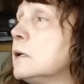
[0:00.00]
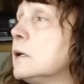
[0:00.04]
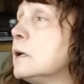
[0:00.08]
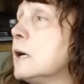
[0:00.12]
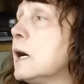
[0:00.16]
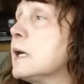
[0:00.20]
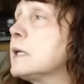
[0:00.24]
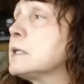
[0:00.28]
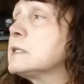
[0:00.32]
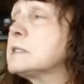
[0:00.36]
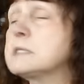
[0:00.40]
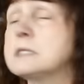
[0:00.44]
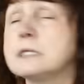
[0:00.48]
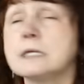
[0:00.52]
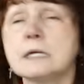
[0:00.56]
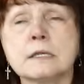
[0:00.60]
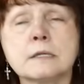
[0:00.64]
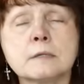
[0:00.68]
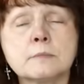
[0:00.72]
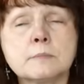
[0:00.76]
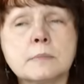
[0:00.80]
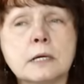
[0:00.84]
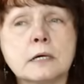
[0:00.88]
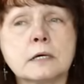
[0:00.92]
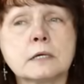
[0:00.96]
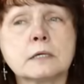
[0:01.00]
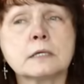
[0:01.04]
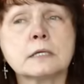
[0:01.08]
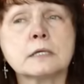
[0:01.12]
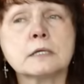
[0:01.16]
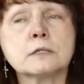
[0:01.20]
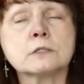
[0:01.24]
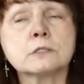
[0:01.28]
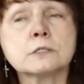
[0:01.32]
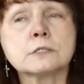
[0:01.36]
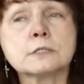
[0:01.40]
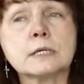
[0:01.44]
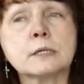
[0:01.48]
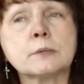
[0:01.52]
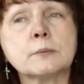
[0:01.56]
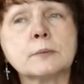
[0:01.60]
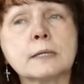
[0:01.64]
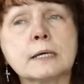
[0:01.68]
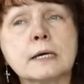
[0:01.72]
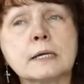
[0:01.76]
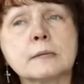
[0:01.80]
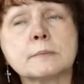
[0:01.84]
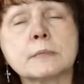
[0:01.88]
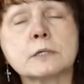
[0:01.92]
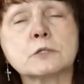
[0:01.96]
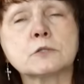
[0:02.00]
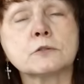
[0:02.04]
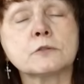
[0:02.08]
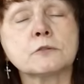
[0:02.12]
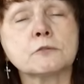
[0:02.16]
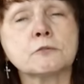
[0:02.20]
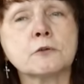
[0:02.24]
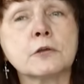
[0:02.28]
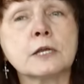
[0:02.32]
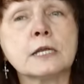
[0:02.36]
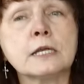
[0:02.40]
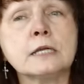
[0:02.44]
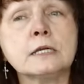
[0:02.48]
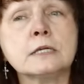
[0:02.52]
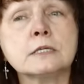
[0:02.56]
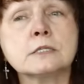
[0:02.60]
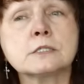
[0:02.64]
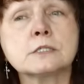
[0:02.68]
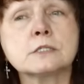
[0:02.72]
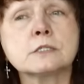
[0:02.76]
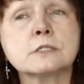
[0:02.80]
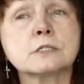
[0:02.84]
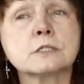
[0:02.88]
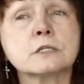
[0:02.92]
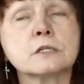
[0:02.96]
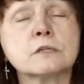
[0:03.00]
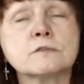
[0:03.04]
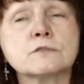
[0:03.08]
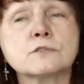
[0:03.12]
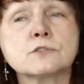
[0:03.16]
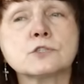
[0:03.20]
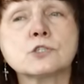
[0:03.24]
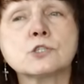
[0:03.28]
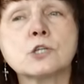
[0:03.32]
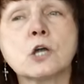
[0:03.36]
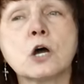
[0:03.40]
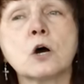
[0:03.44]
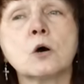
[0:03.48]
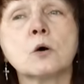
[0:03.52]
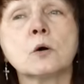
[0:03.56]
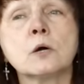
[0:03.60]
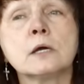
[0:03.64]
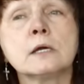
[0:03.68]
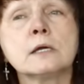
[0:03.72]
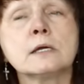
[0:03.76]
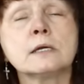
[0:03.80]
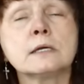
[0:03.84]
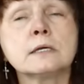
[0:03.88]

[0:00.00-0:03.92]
I could see on the balcony, it looks like we got about three inches of snow,